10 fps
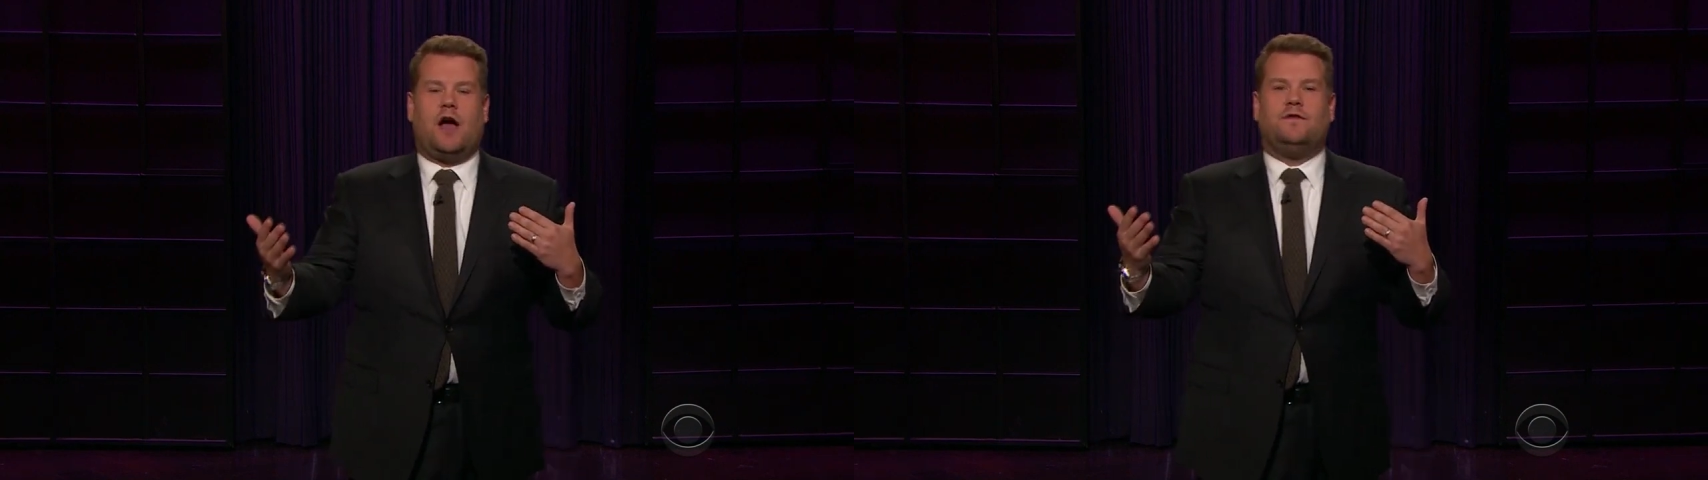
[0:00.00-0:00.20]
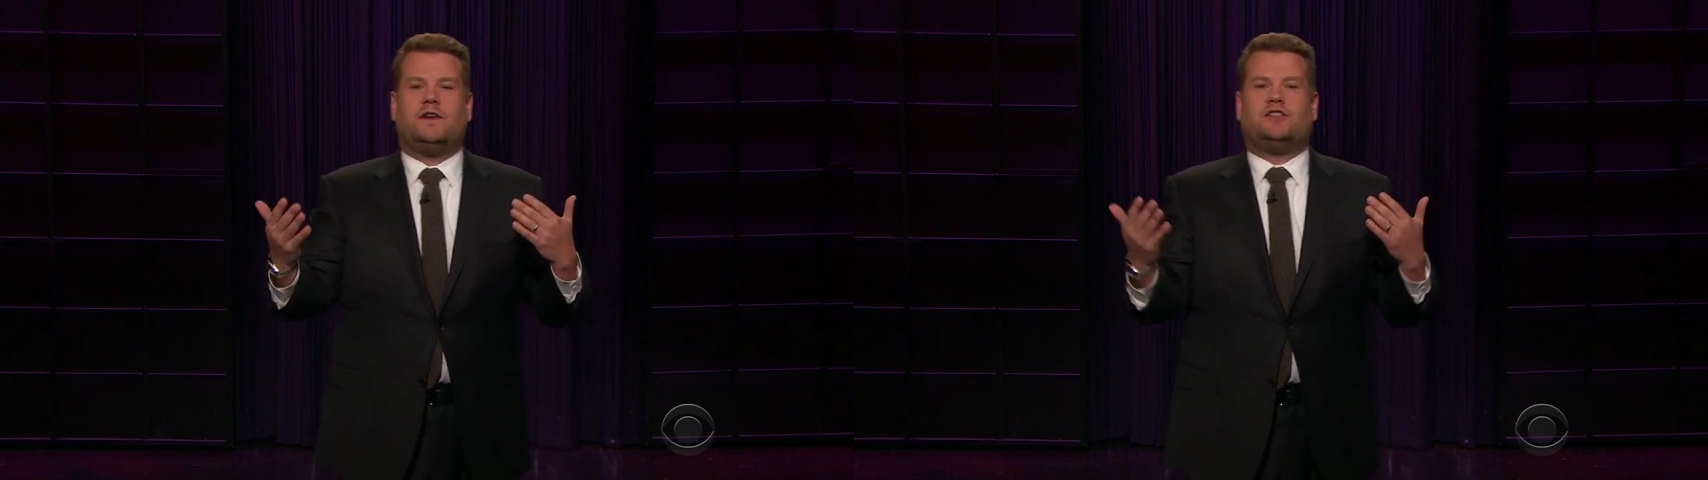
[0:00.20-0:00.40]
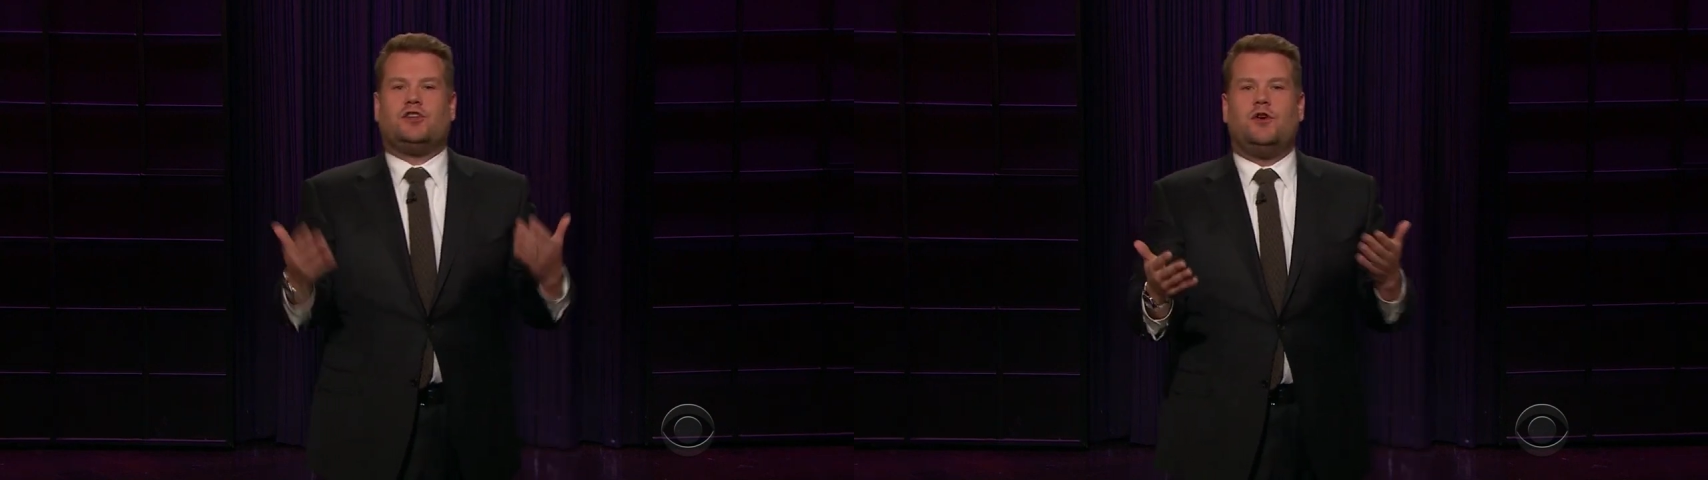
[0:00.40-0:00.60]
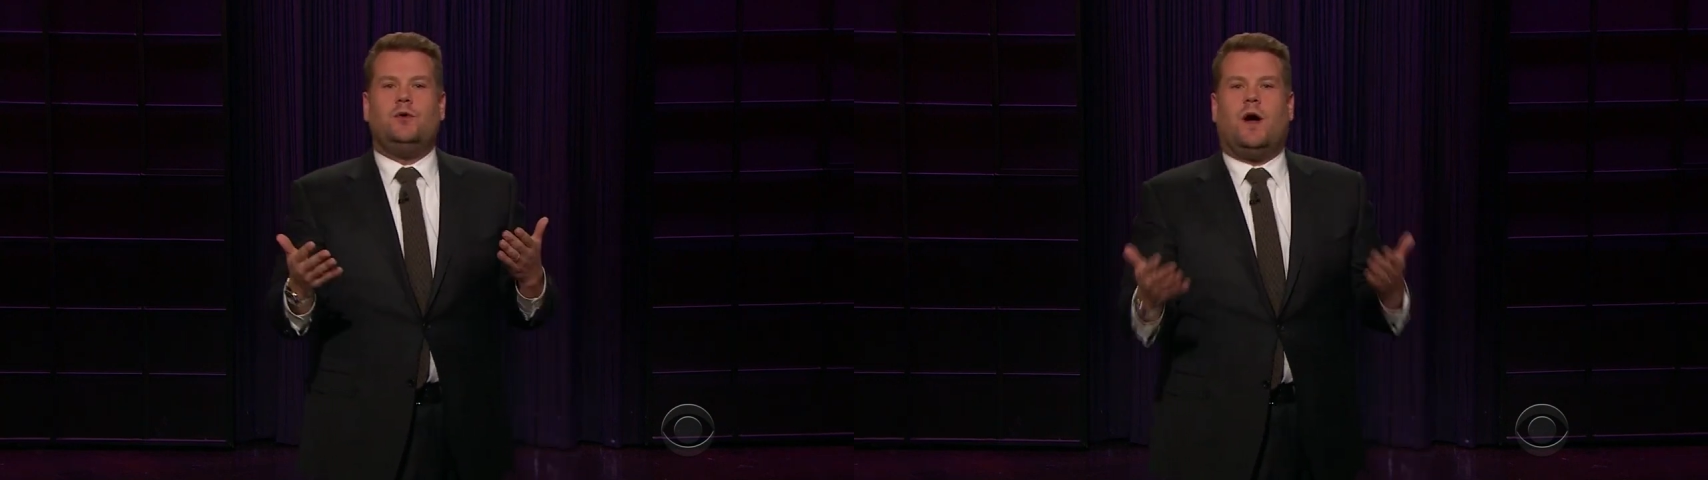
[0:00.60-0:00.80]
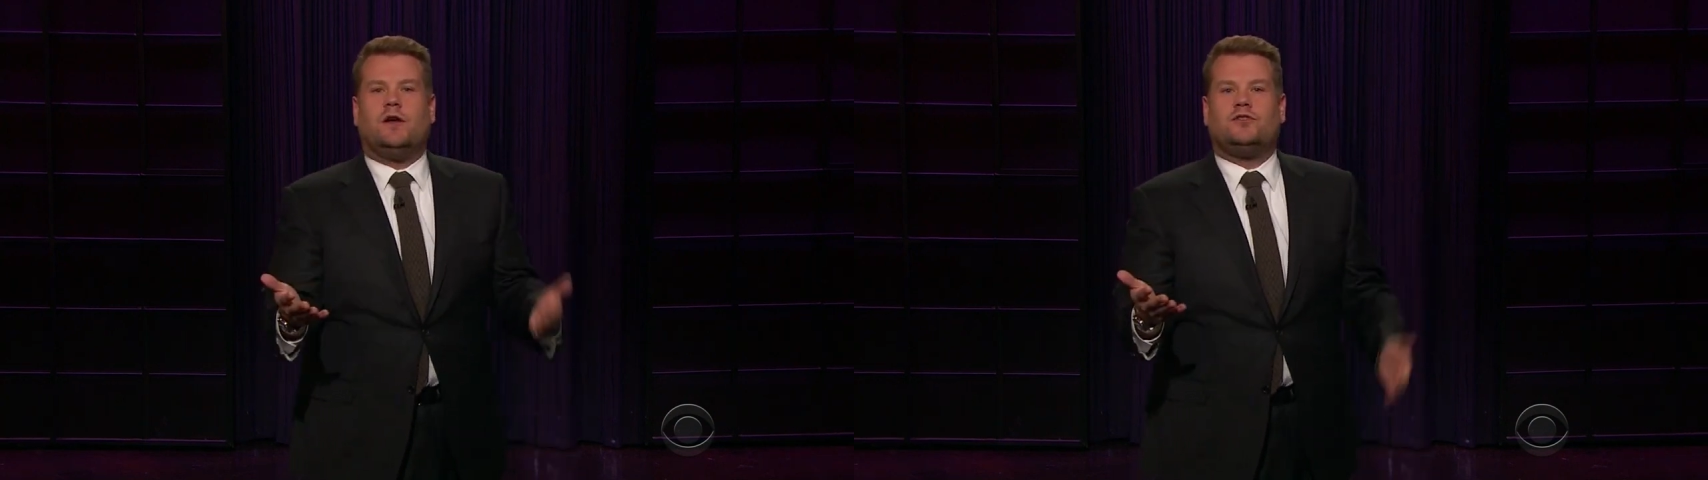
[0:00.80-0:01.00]
over
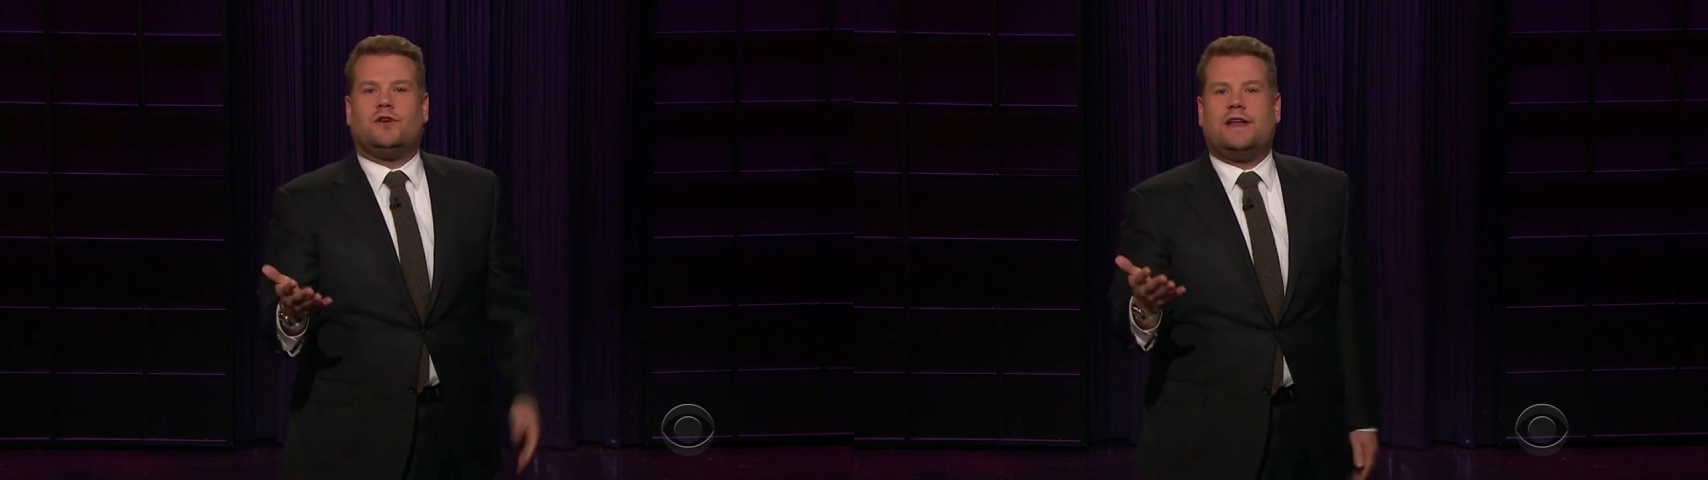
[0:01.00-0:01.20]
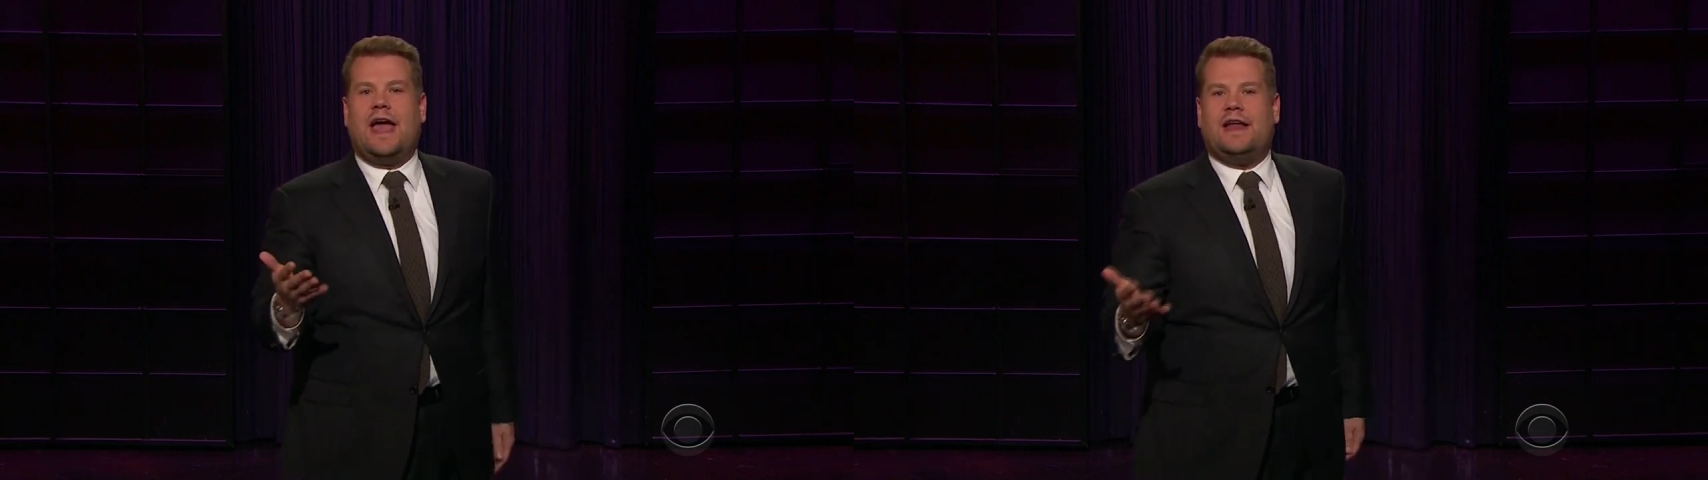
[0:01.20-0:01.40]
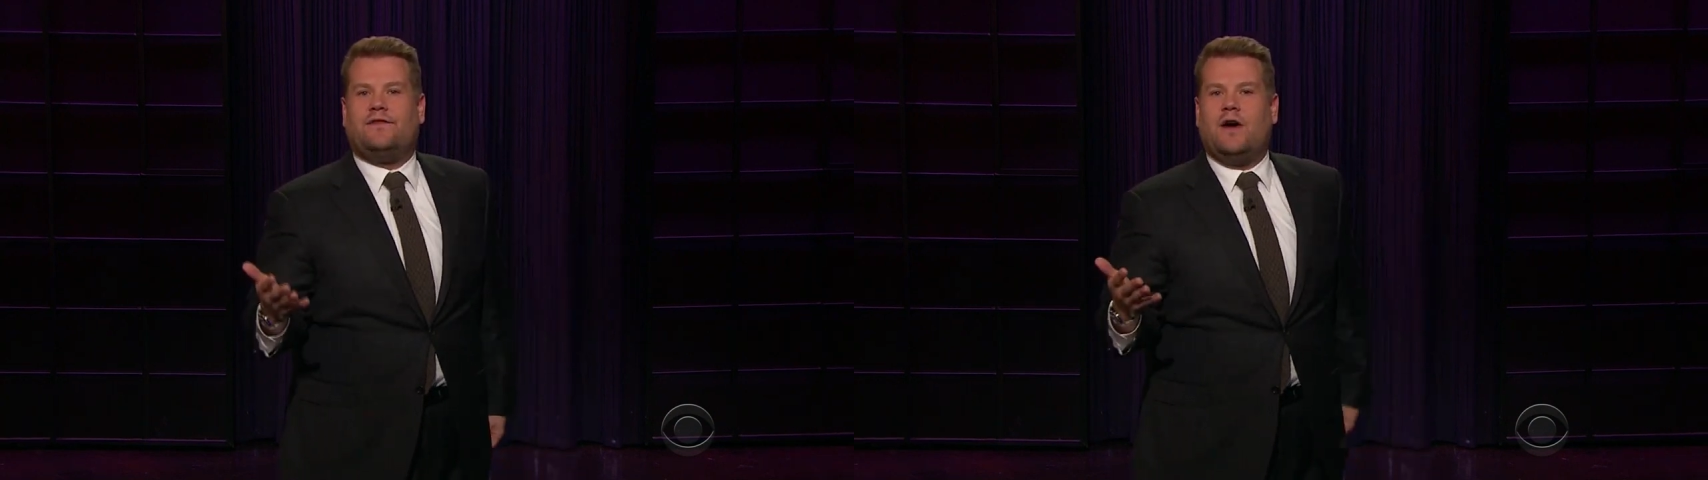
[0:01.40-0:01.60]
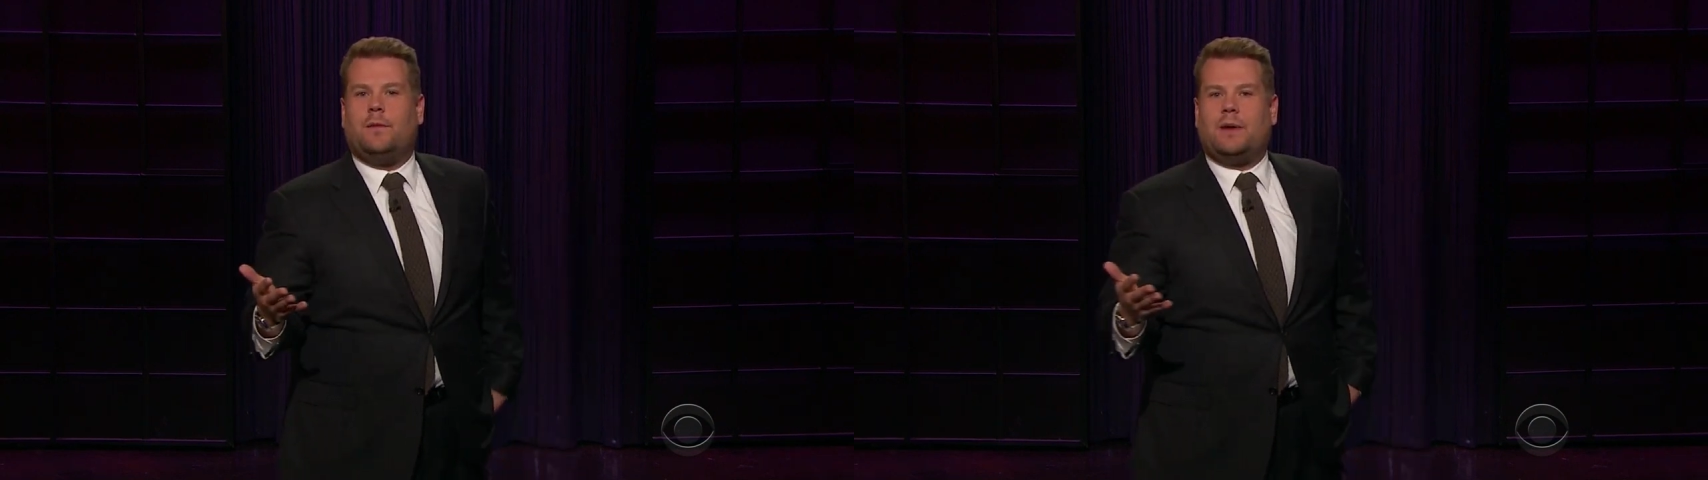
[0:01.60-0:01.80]
200 NFL